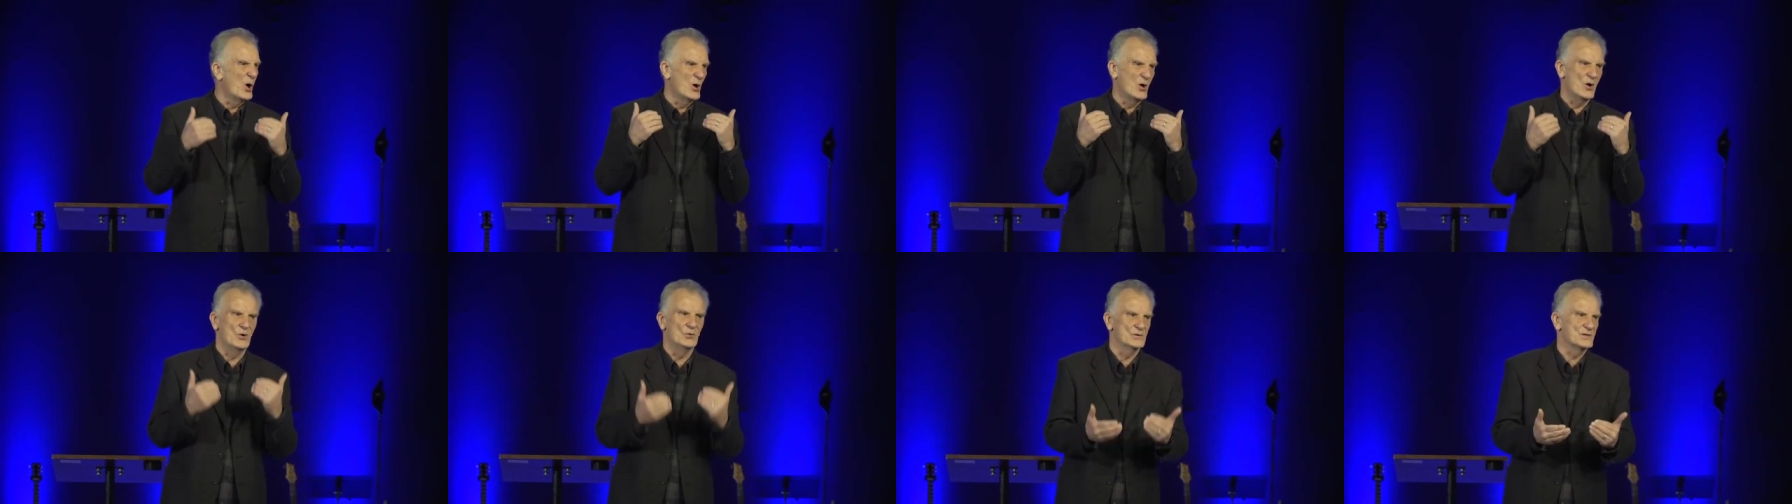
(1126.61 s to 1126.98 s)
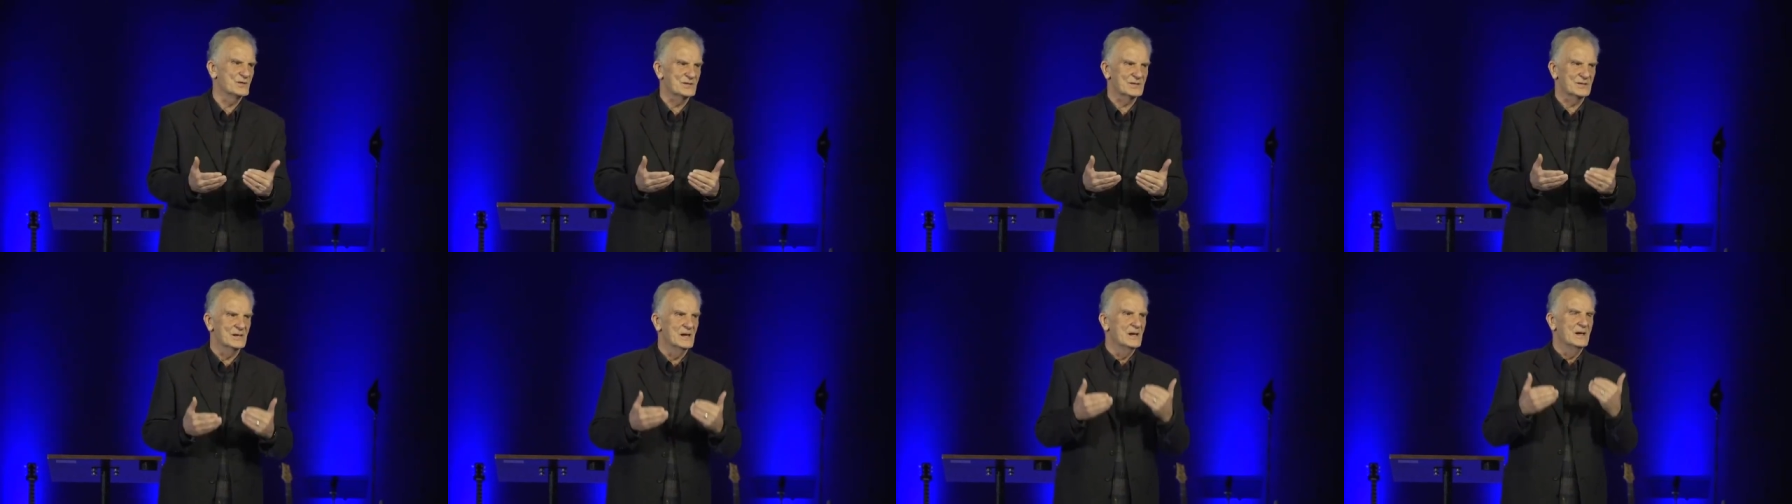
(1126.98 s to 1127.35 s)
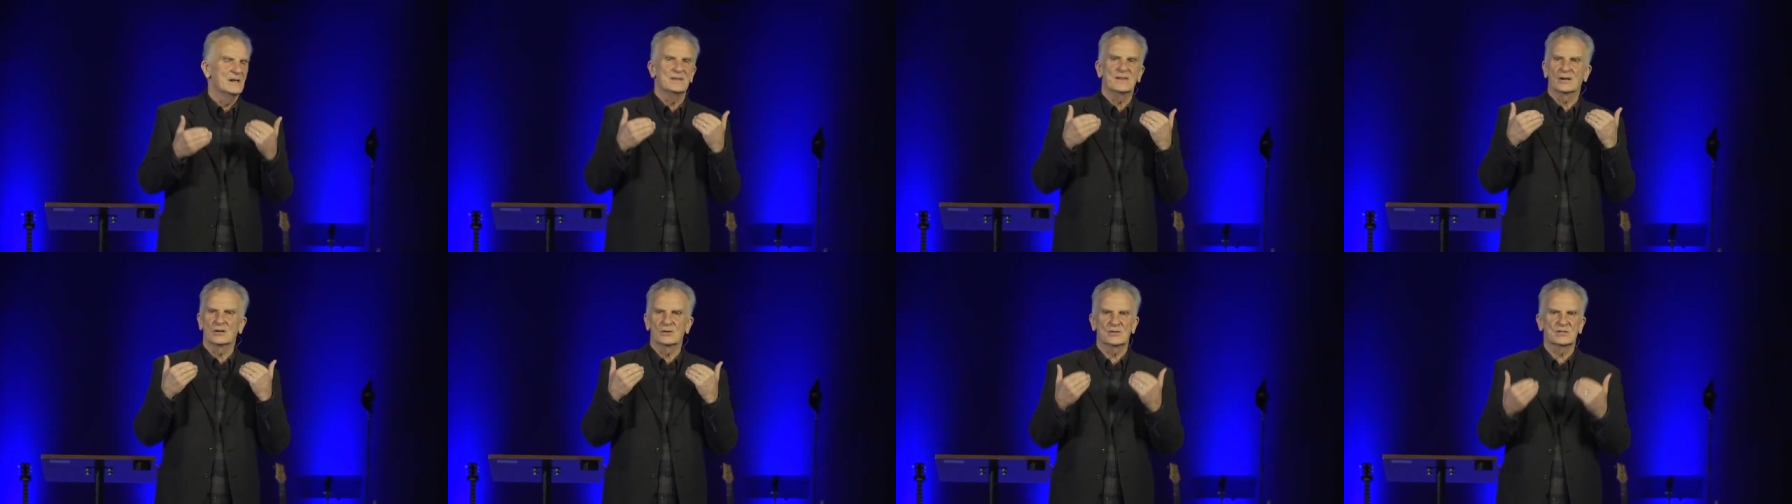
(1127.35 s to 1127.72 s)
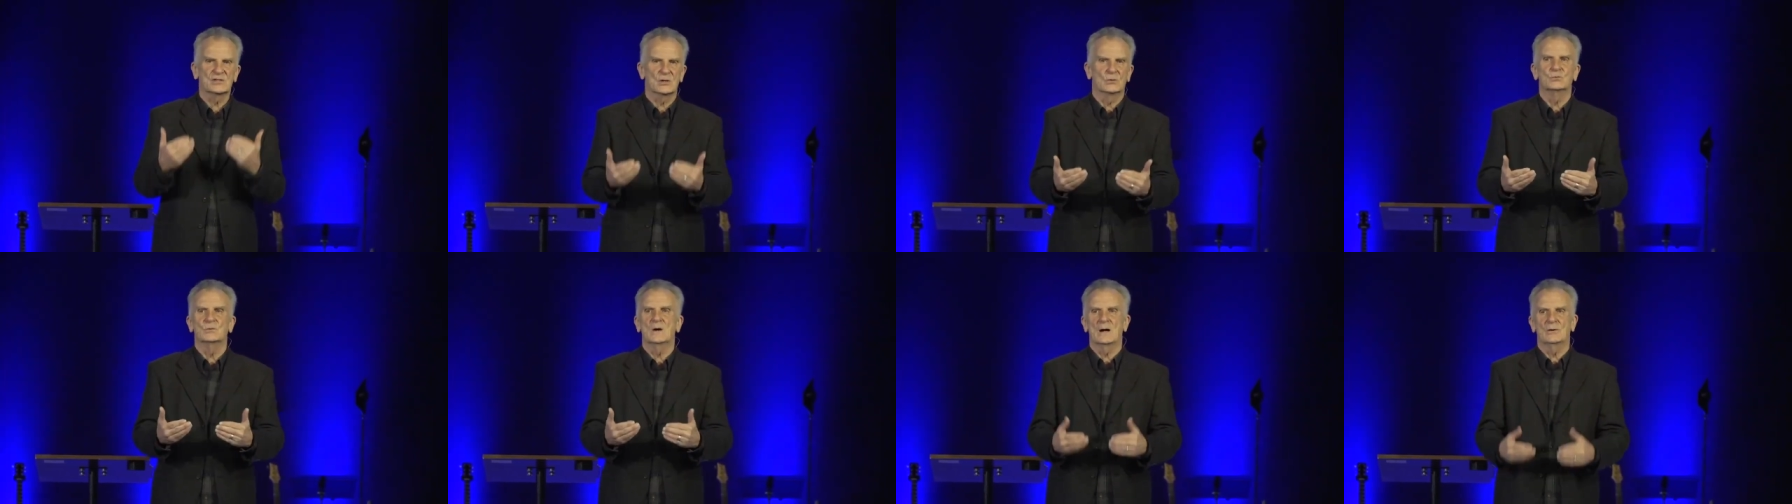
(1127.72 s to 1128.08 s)
hosts that are
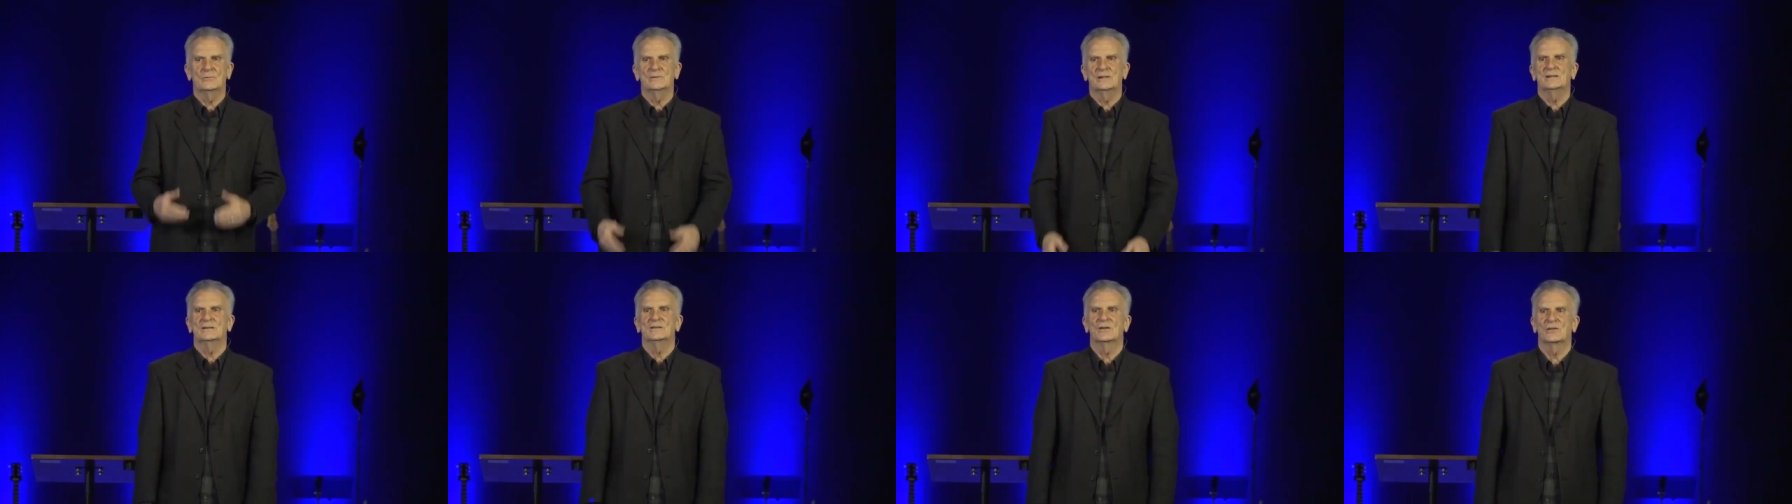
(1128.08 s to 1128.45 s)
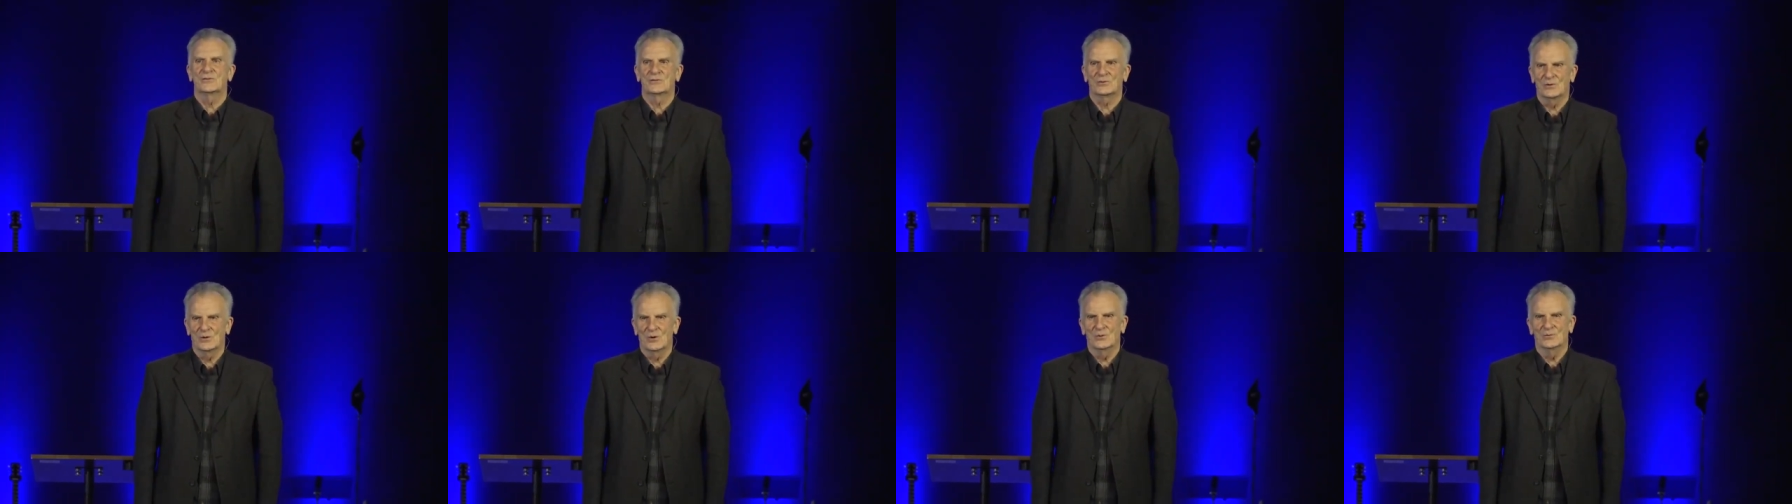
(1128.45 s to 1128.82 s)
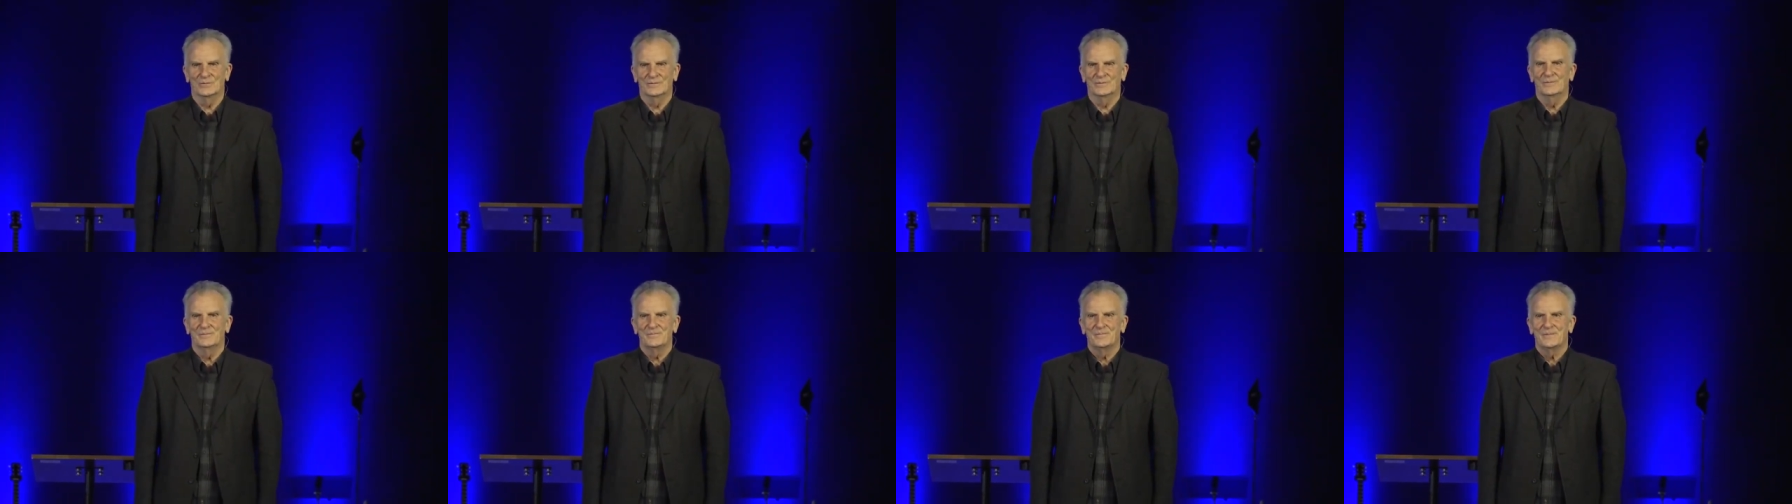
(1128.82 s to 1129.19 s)
surrounding the throne.